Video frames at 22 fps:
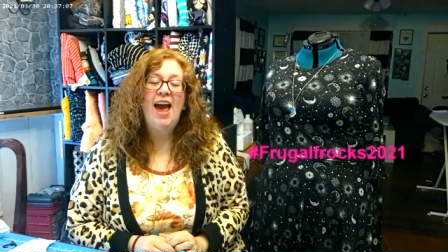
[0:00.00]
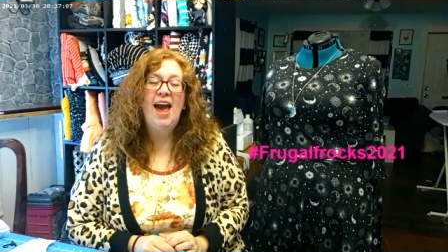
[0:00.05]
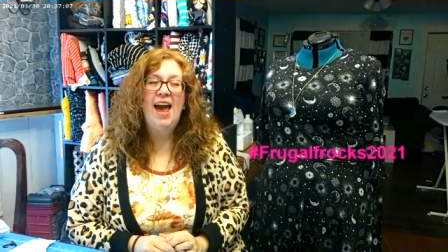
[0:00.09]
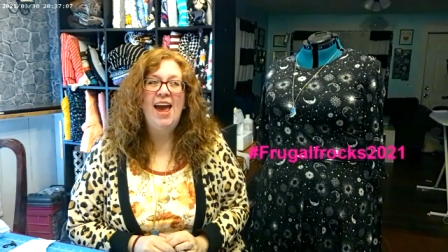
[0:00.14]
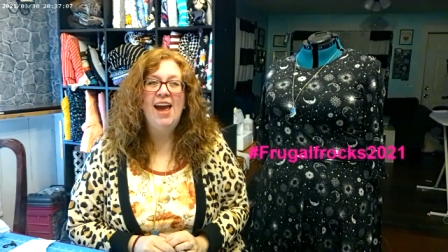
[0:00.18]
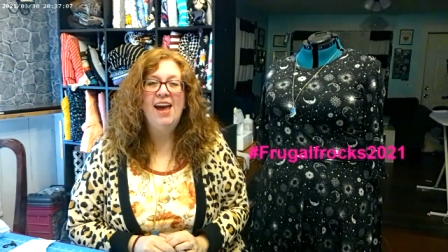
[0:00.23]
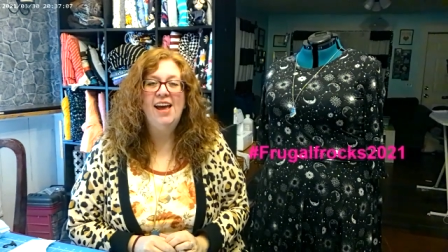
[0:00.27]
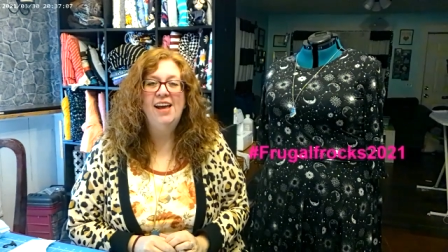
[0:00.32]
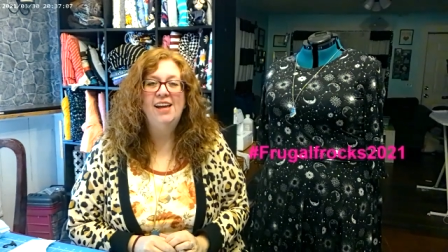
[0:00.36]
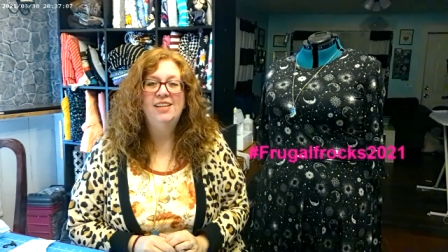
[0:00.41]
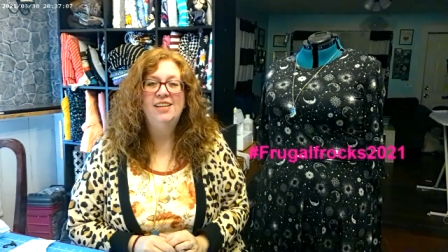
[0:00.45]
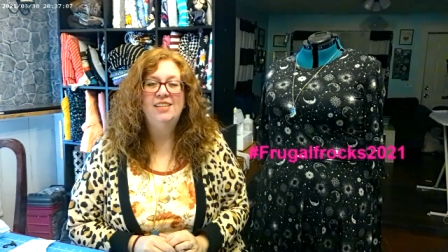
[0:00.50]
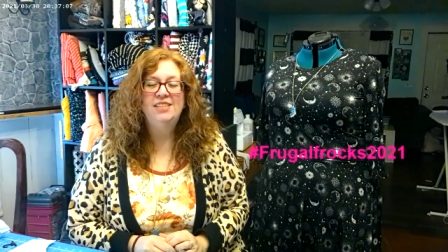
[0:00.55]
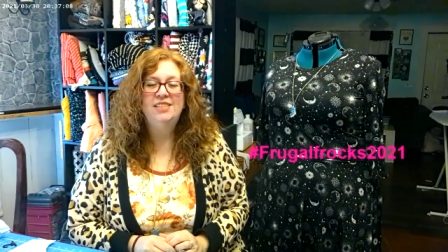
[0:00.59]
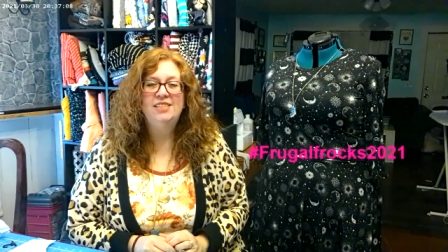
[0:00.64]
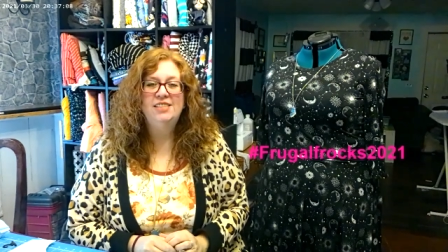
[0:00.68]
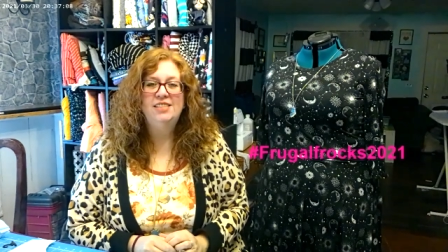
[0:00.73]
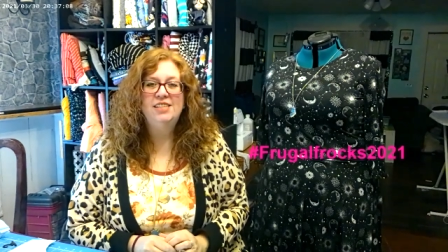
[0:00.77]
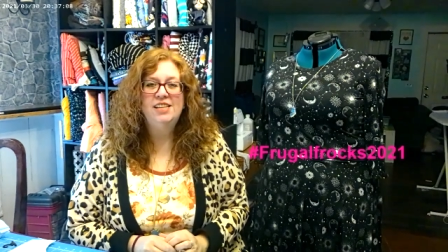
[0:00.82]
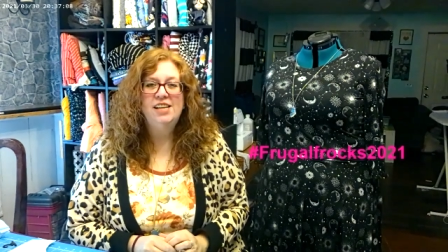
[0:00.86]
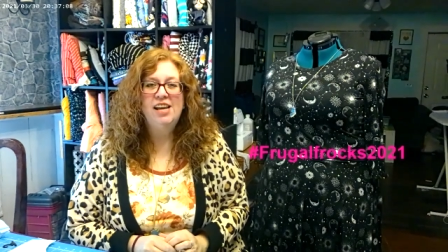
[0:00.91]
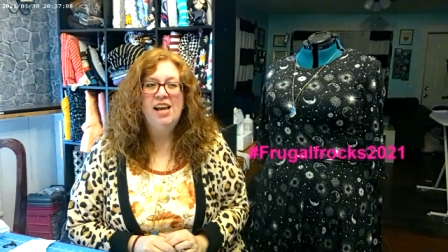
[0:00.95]

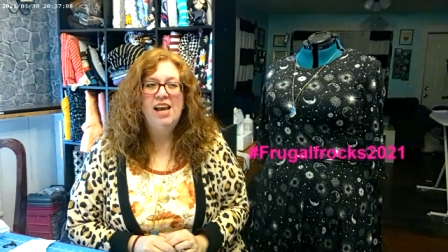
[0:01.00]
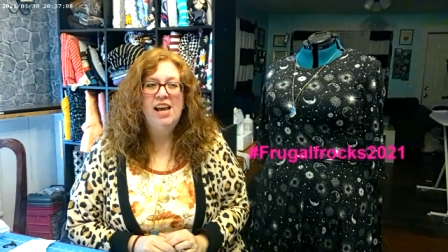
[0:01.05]
and